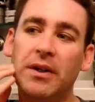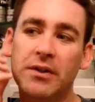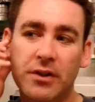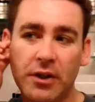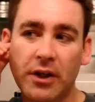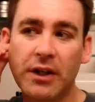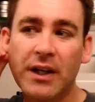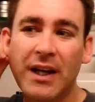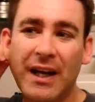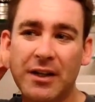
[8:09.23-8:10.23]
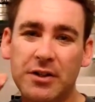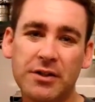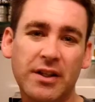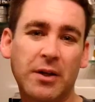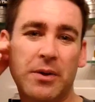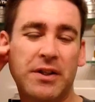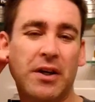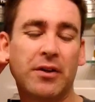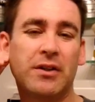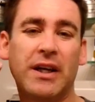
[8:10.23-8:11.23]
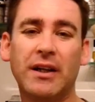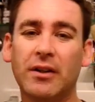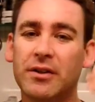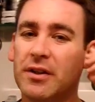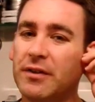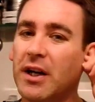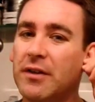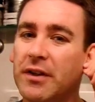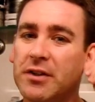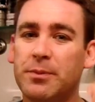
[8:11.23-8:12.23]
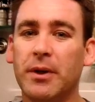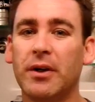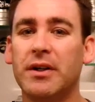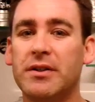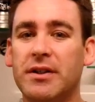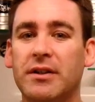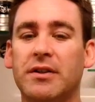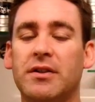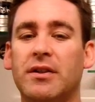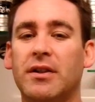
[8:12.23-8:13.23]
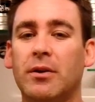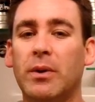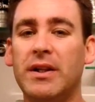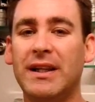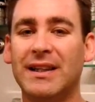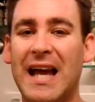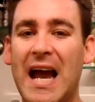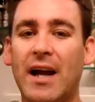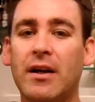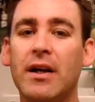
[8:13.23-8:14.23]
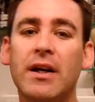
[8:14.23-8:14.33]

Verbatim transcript: It is good, and just like with the other Taylors, I've kind of experienced that the, the way they lack